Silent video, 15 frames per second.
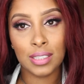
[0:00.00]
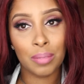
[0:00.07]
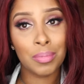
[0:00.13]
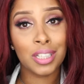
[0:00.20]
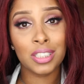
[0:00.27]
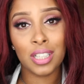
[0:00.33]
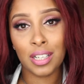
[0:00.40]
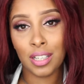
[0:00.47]
I'm
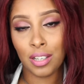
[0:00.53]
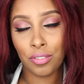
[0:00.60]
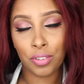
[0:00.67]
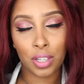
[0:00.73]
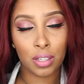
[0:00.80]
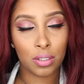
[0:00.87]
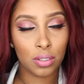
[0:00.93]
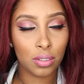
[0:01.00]
not trying to get
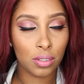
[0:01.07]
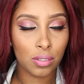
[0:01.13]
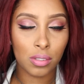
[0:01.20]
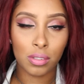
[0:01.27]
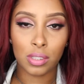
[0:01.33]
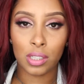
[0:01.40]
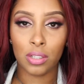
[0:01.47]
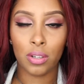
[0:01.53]

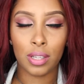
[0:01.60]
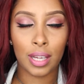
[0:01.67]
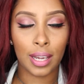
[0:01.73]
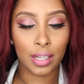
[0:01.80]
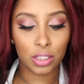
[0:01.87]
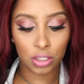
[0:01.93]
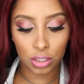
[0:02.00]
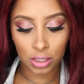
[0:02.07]
wrinkles and all that
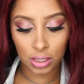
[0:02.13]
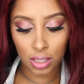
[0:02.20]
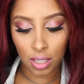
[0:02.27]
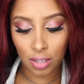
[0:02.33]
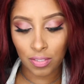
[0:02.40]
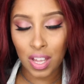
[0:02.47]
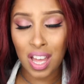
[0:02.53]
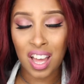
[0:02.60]
extra
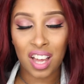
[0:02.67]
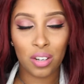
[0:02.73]
stuff.